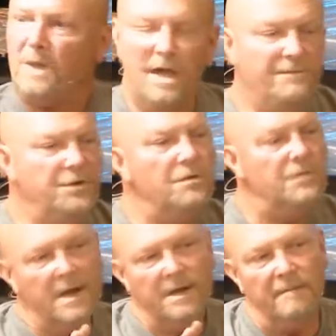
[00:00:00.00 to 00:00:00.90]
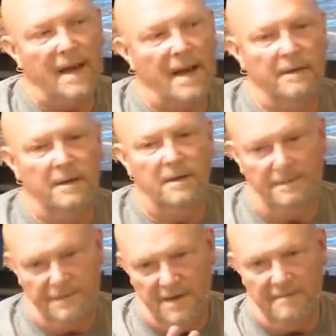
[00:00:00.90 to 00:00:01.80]
if you think about uh, uh,
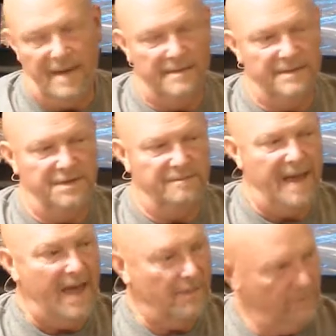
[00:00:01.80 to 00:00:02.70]
think about this, back